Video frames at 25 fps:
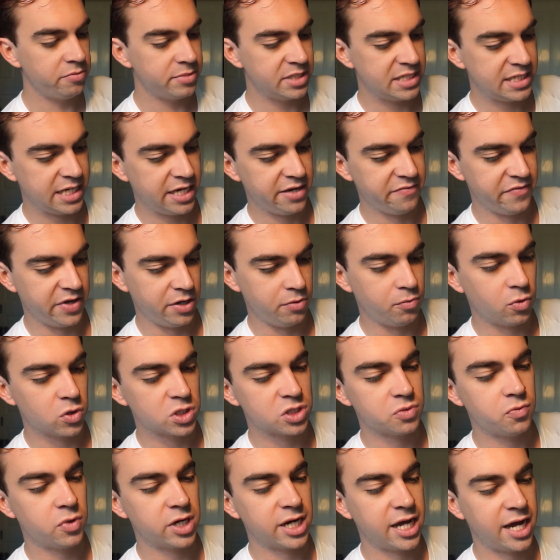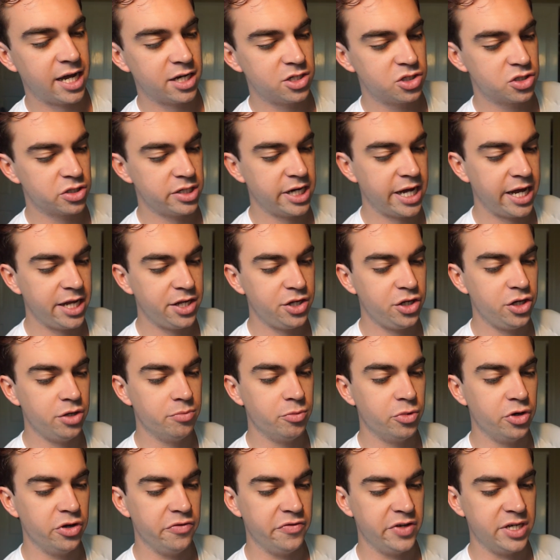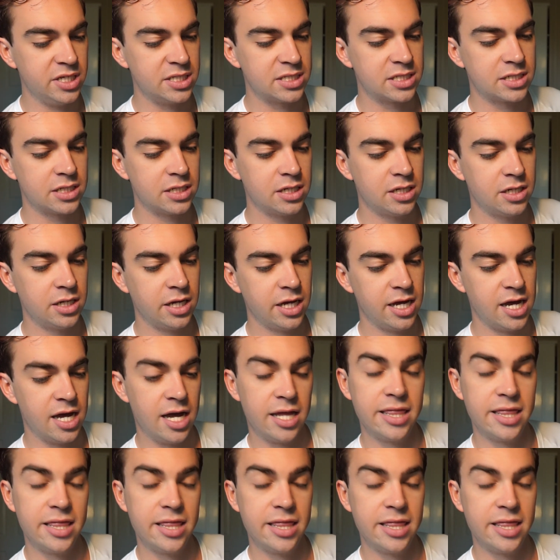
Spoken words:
Film and TV, watch 108 new movies.